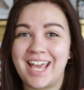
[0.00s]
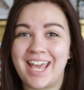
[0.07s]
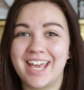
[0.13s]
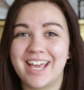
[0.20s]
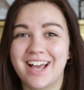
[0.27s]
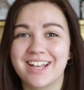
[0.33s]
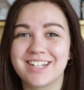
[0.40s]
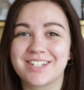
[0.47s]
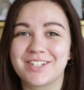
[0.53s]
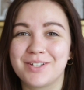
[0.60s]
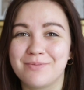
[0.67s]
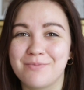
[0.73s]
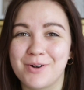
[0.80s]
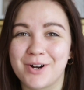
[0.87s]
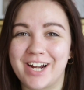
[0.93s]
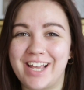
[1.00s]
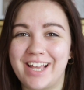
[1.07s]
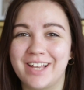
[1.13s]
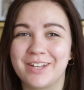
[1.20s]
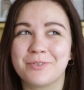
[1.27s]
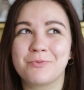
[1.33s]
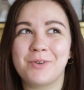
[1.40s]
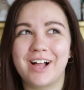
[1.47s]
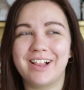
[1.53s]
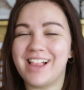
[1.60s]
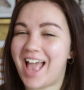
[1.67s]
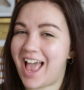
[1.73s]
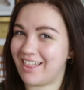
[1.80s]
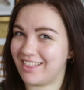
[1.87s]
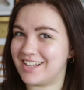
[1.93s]
Hey guys, good morning.
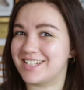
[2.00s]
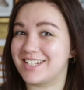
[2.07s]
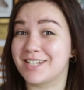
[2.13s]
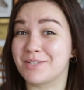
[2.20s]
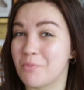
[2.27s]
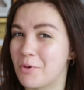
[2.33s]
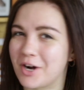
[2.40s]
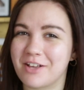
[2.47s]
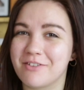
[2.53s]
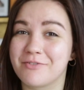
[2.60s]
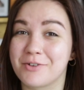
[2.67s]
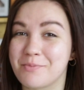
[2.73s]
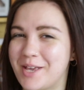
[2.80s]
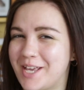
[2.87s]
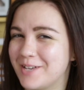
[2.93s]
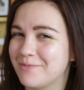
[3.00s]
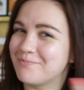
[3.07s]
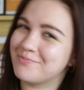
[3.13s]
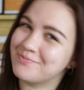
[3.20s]
Well, at least it's morning for me.